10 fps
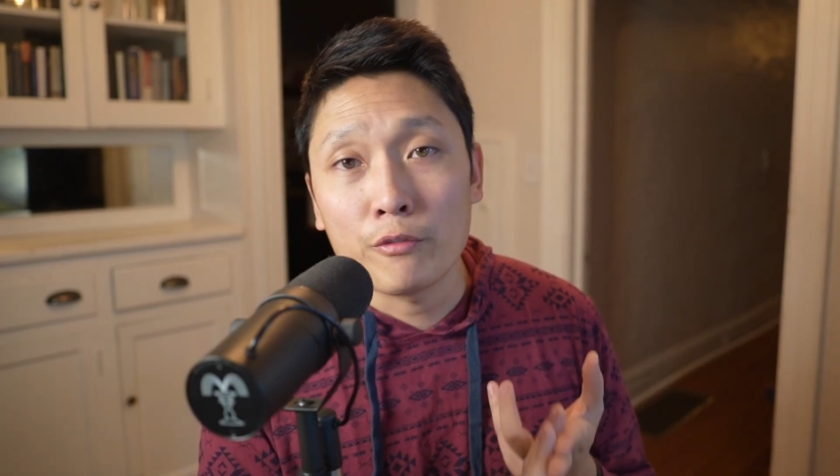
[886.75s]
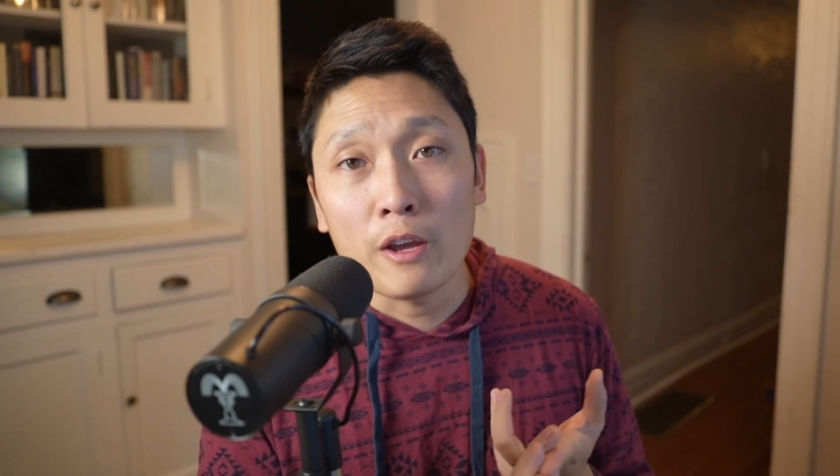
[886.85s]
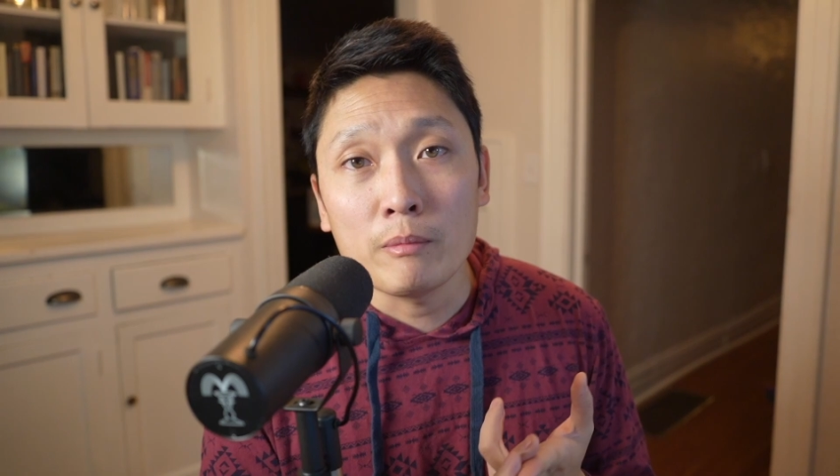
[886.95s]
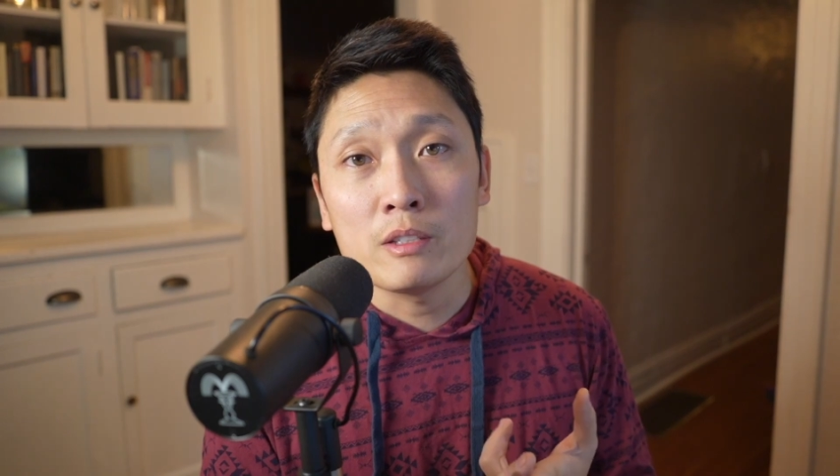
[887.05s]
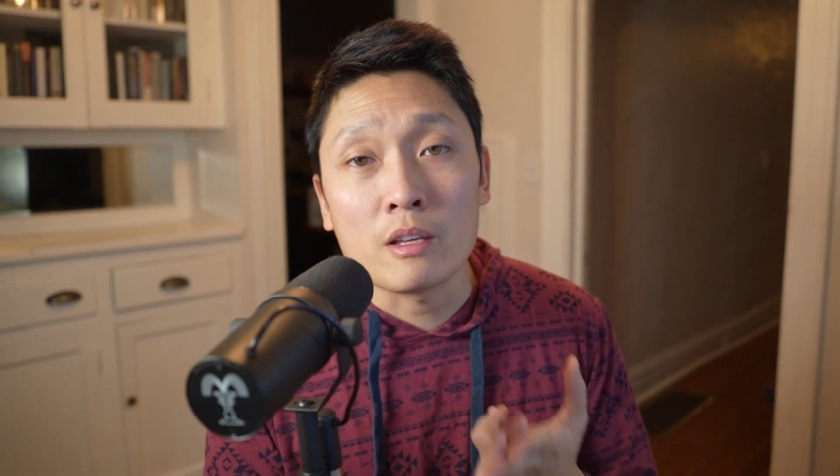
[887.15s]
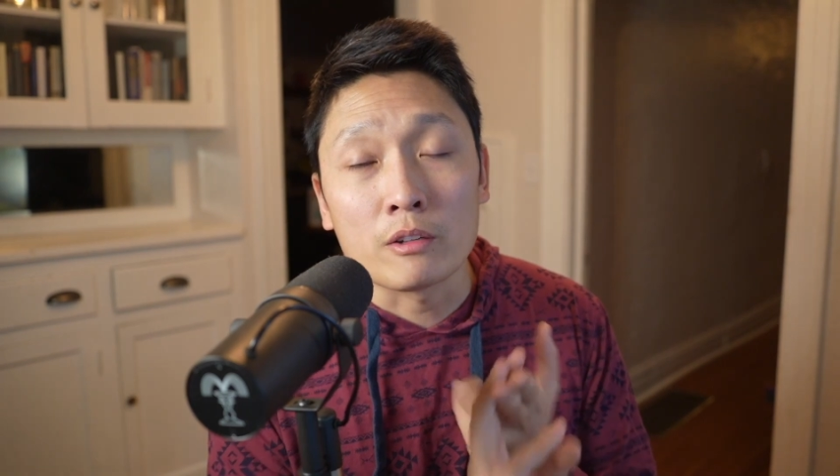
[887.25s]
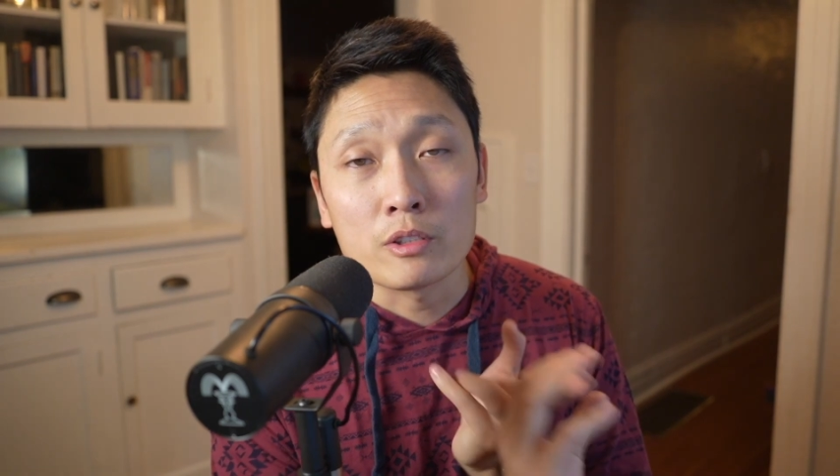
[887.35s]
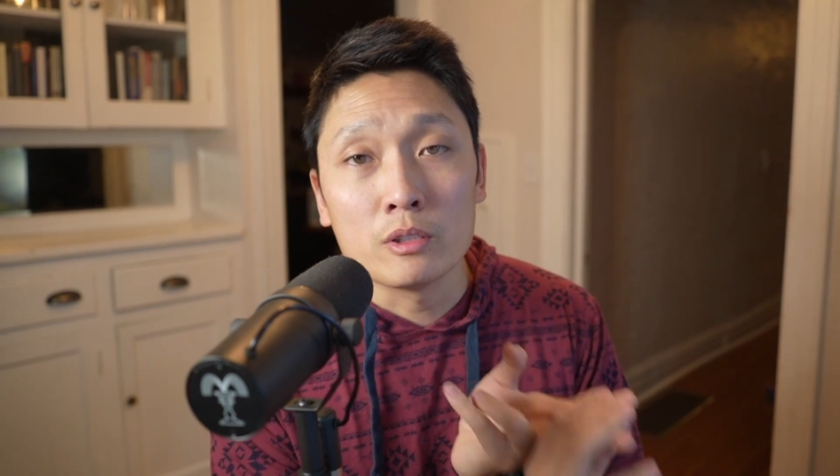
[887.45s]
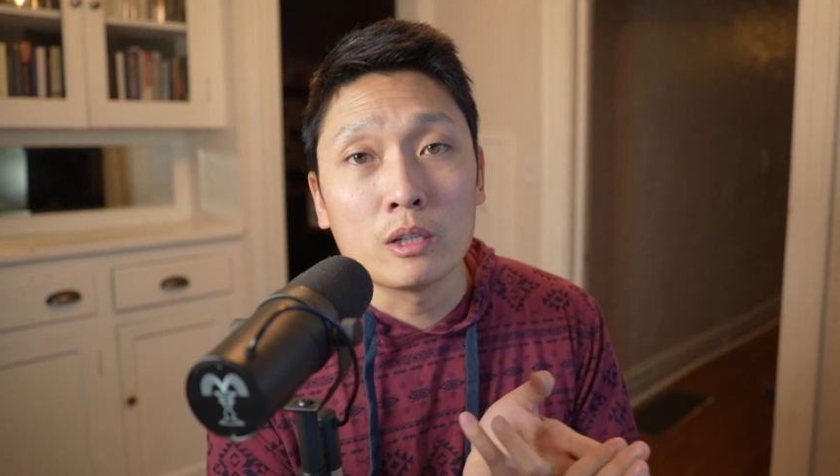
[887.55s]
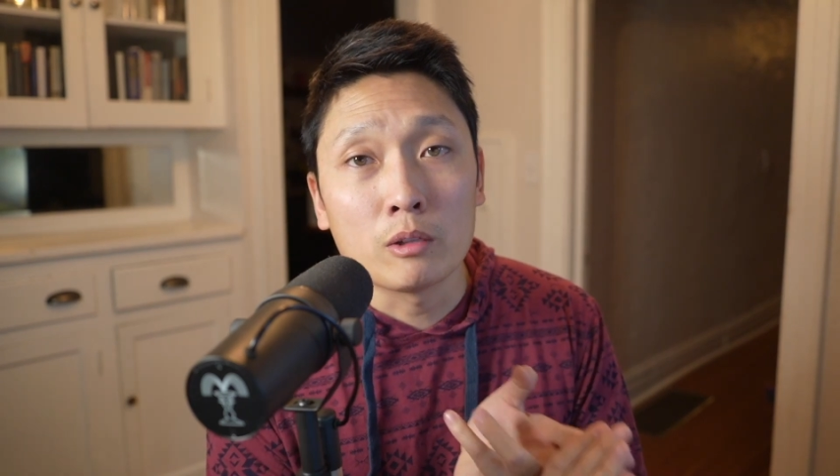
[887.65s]
families that are
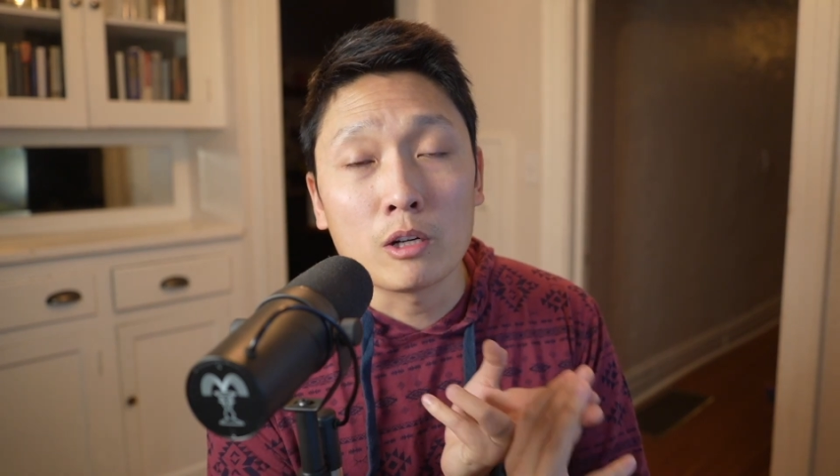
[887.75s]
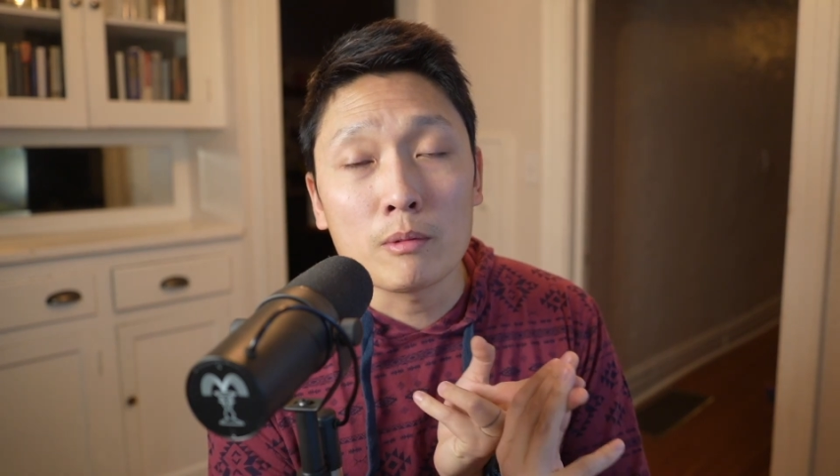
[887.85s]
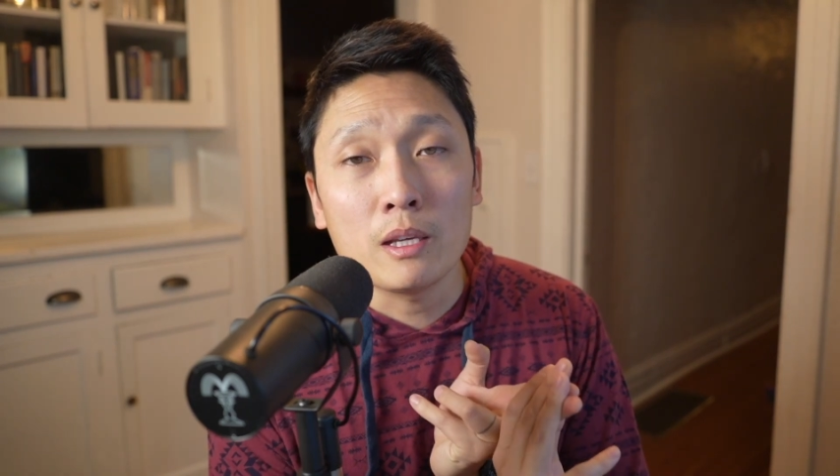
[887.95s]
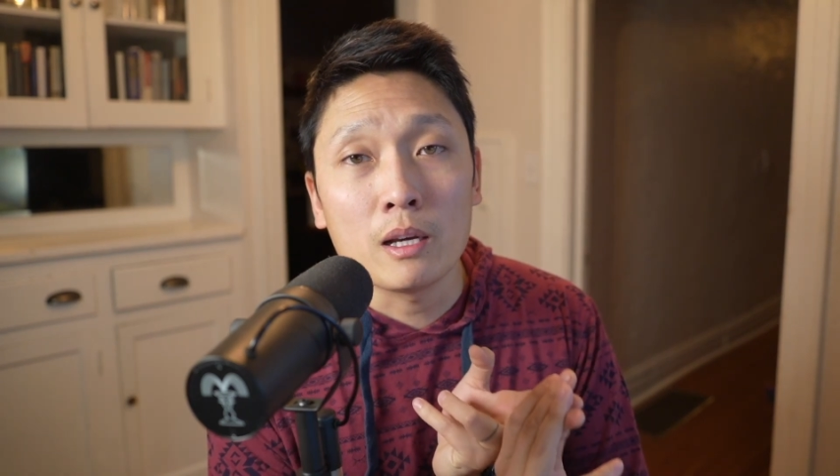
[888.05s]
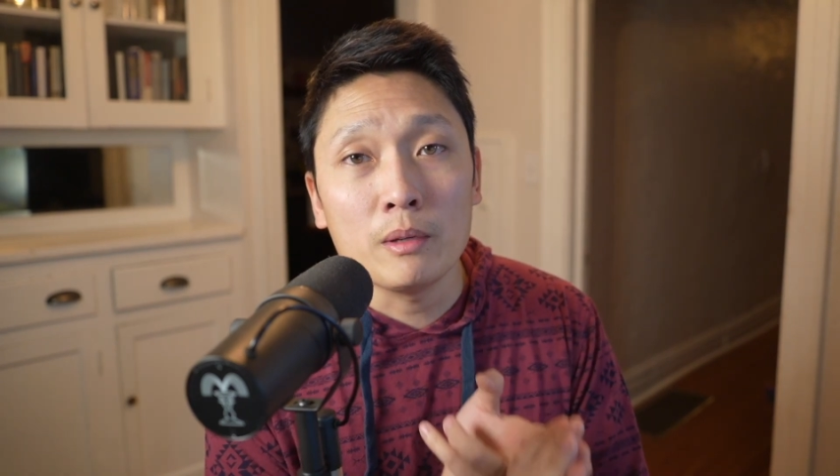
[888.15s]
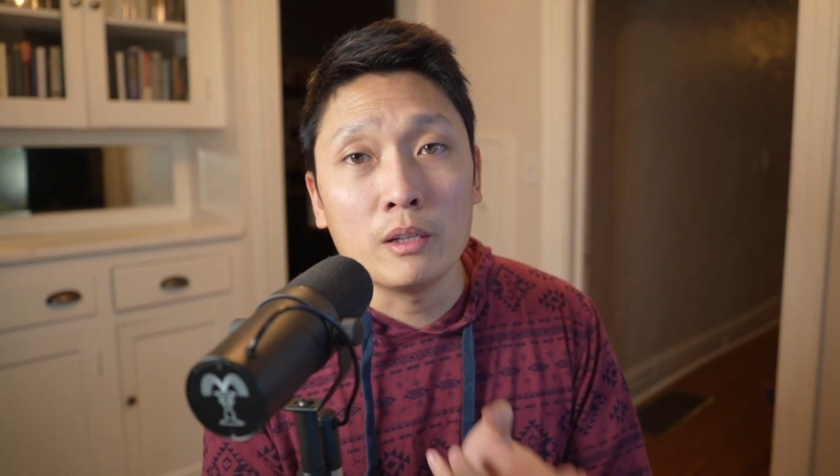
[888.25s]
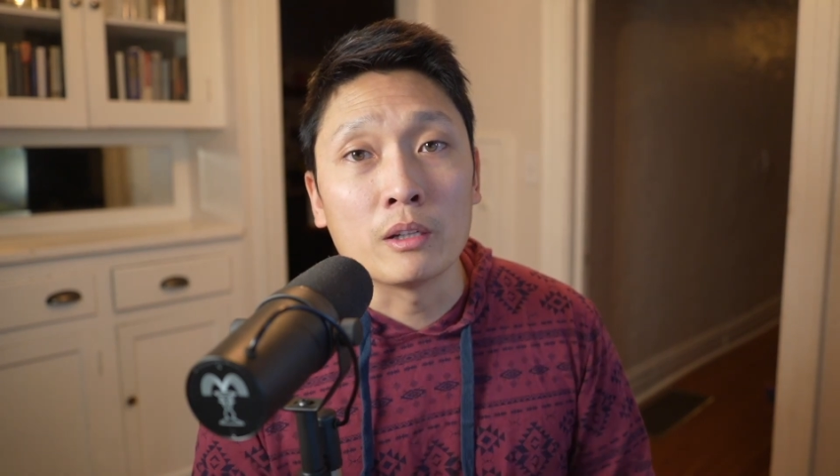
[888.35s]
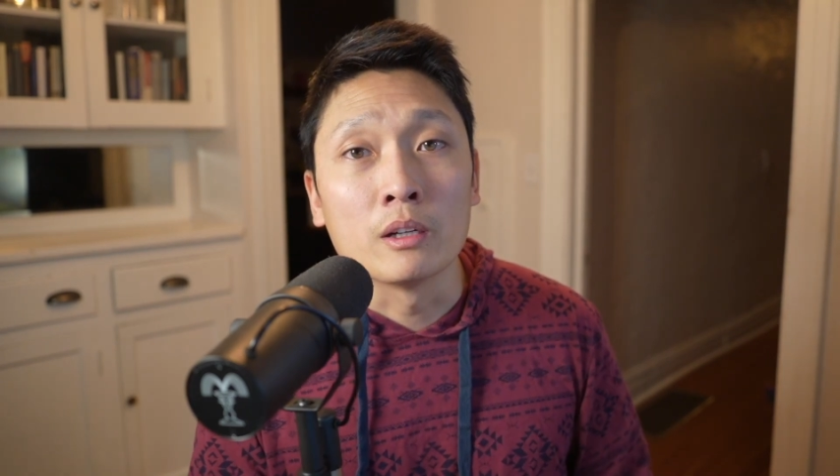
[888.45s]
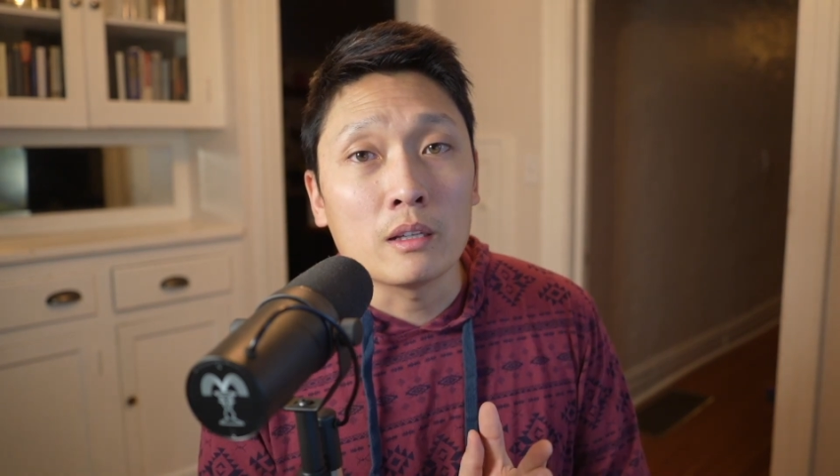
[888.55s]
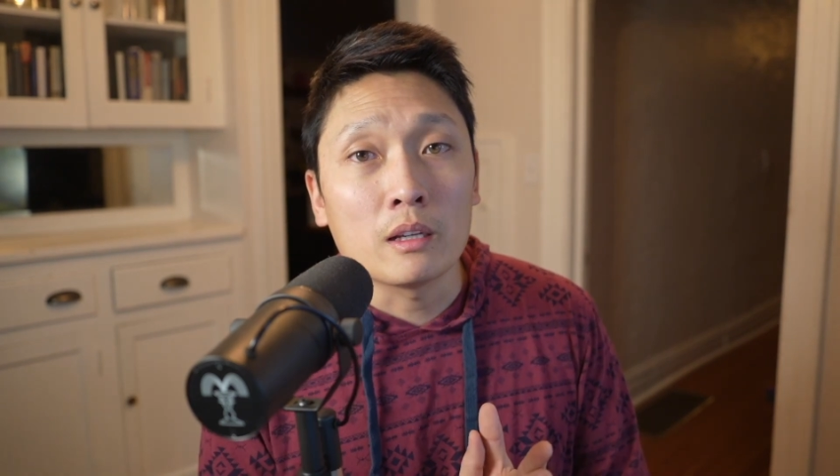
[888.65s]
still going to want to be coming here,